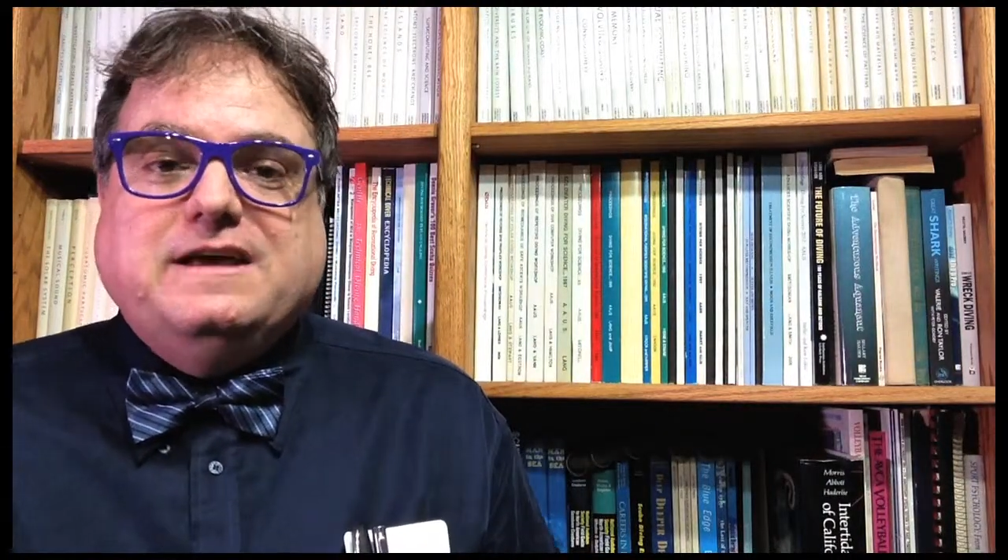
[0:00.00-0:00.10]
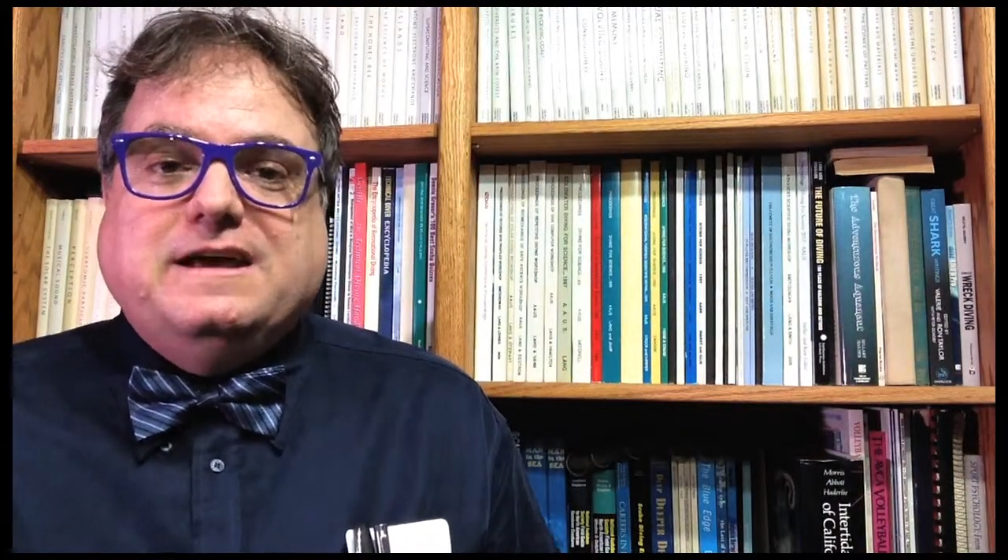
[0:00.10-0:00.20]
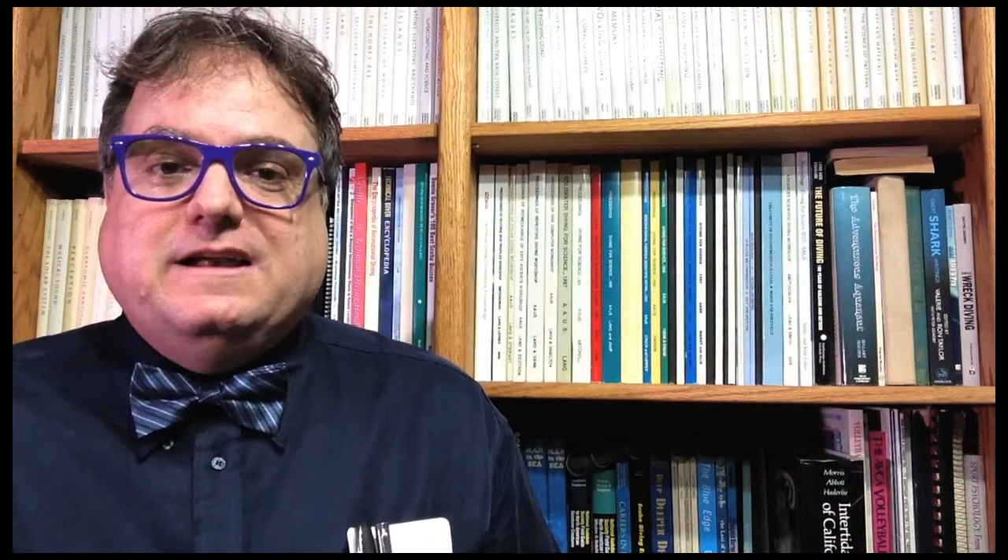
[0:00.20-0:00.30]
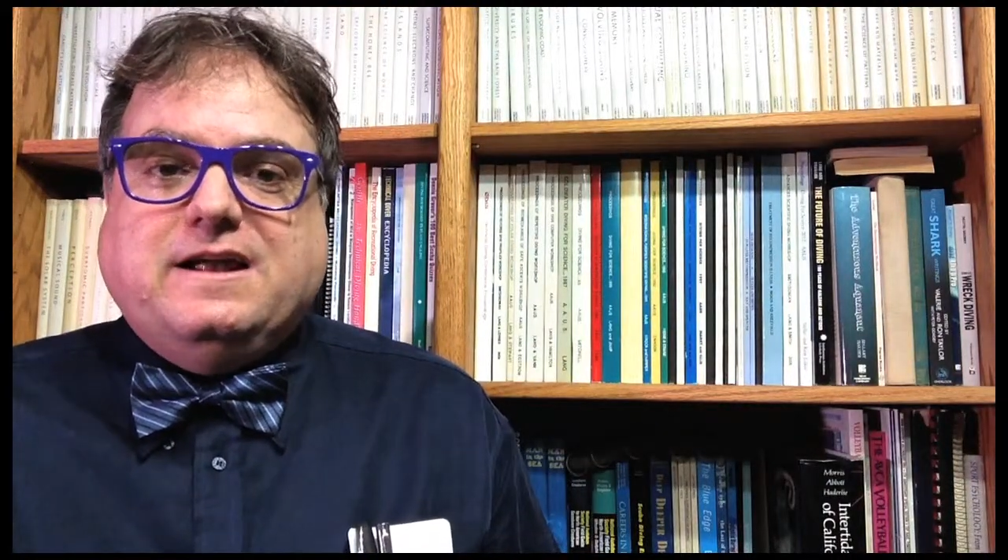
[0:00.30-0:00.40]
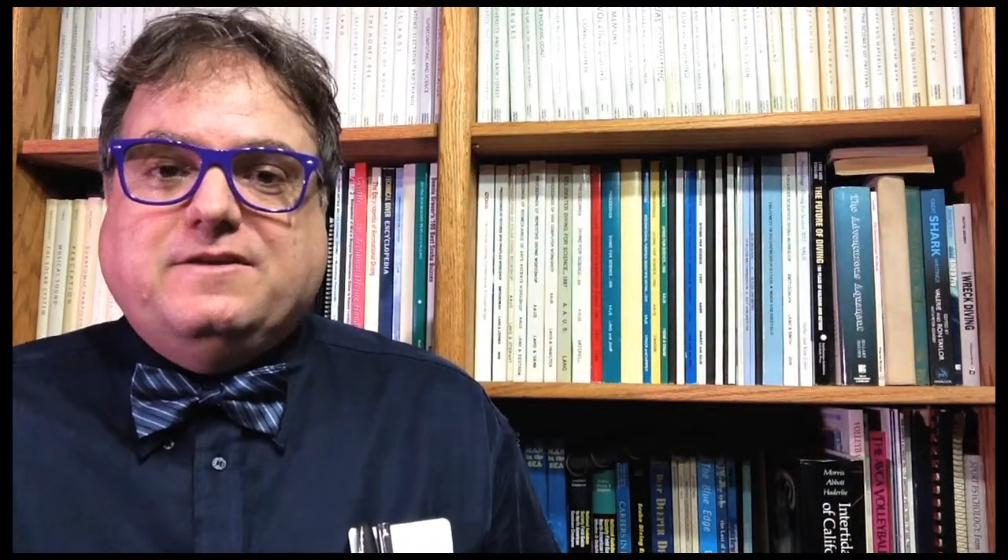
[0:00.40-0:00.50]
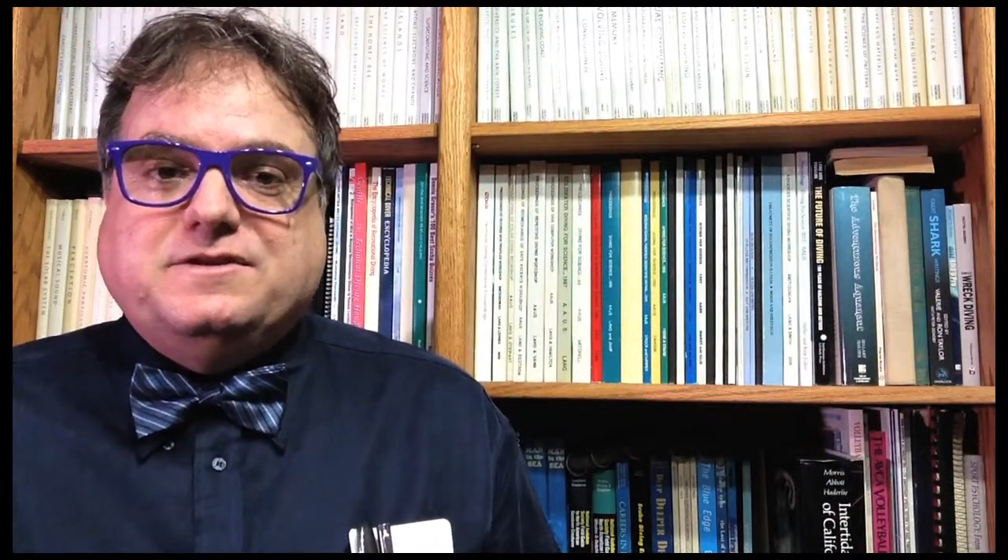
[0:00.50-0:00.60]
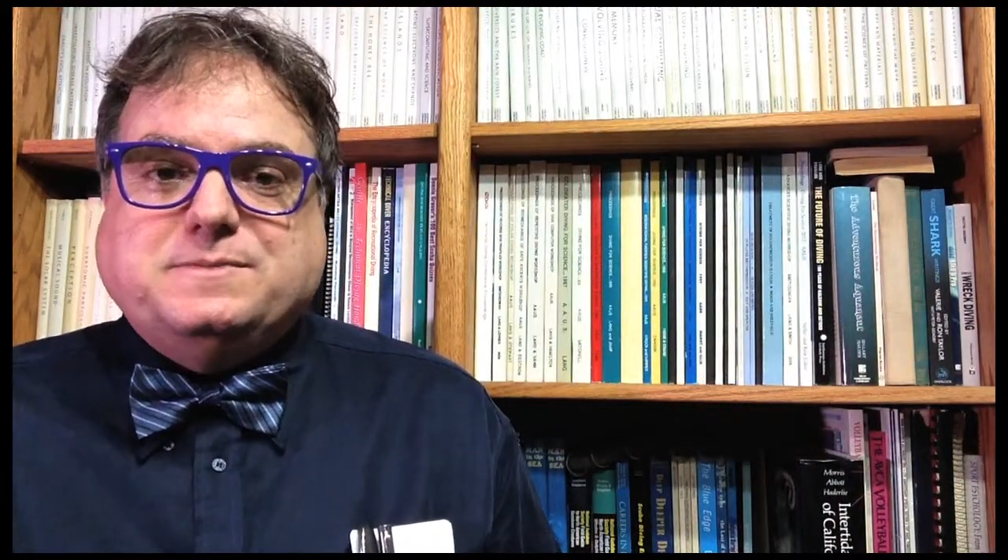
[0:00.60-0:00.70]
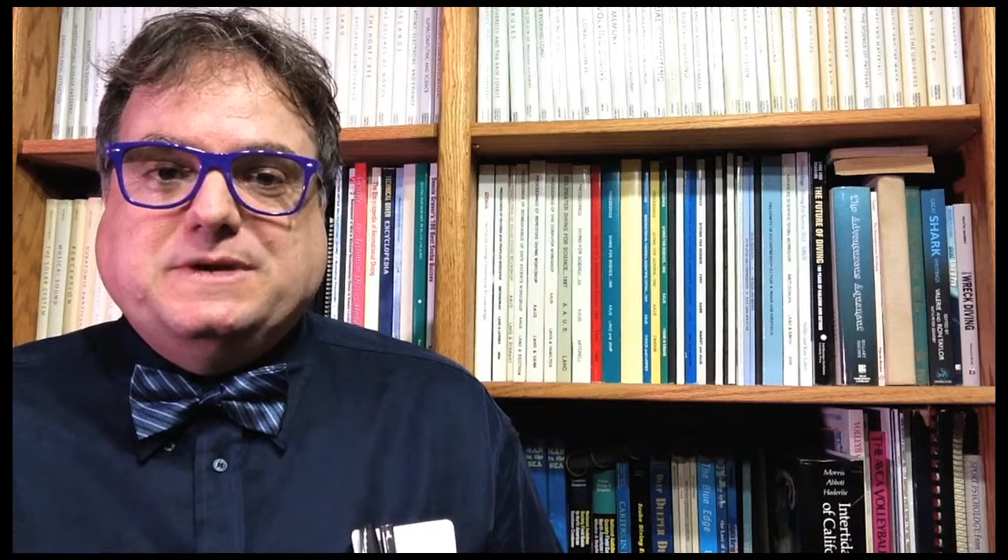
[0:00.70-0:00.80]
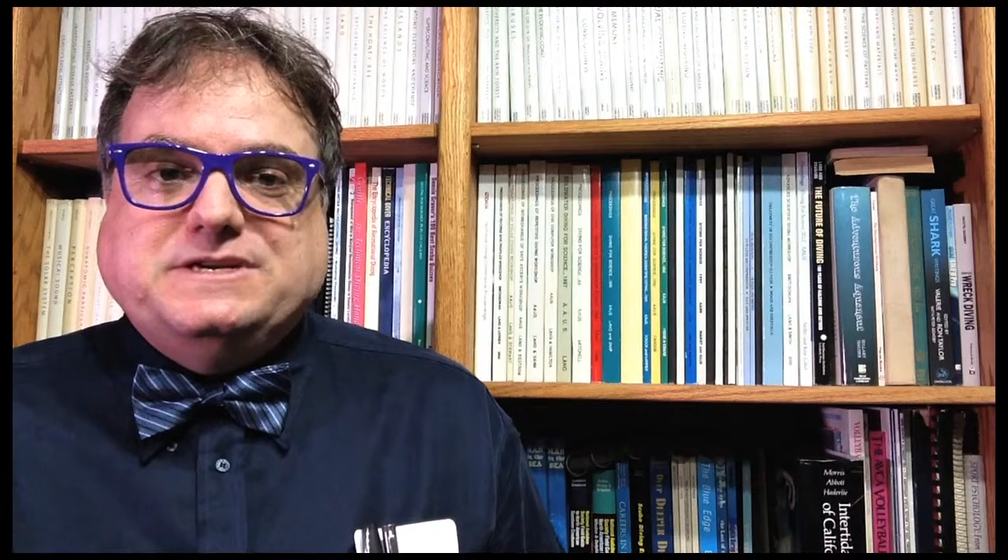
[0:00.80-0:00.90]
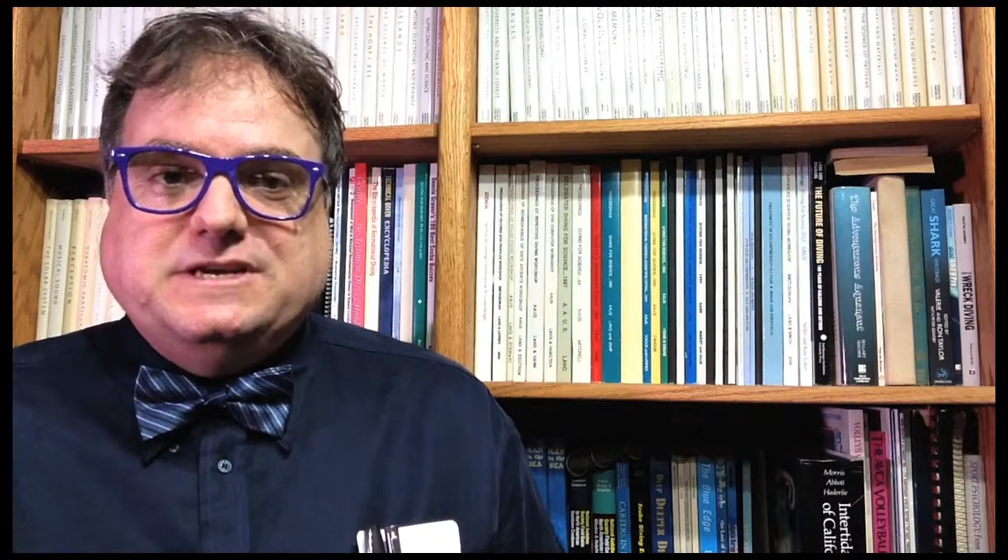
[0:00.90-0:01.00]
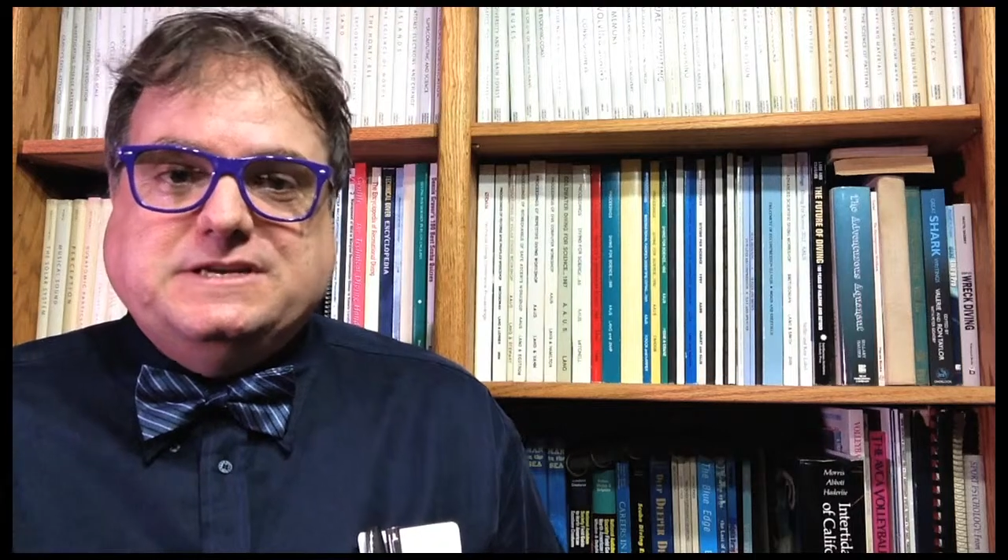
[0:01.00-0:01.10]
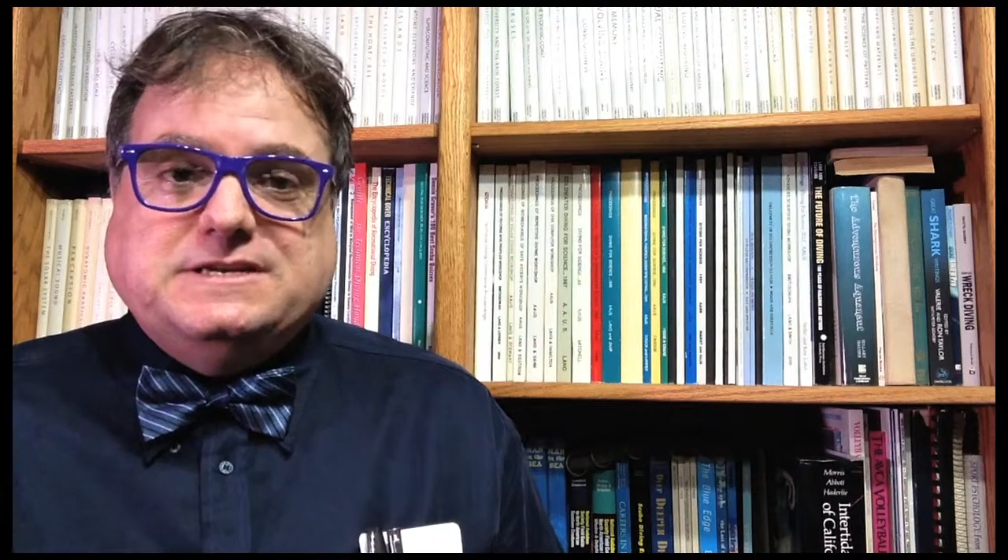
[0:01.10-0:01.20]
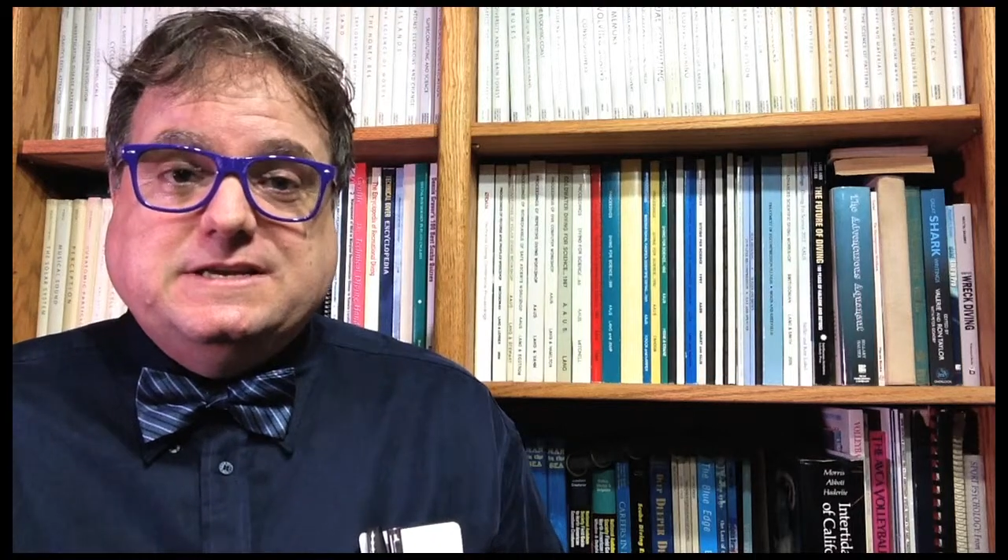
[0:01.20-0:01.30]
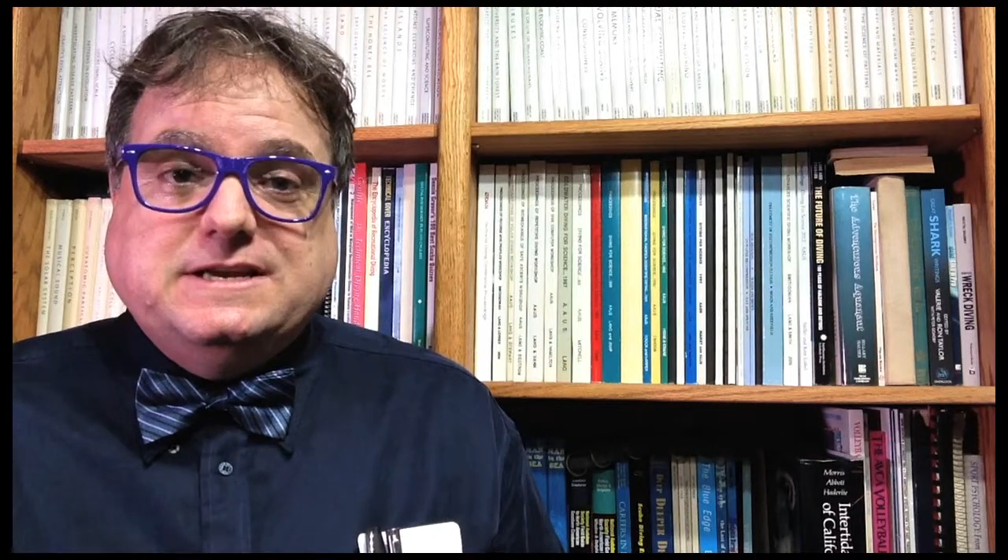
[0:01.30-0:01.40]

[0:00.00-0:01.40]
and other species.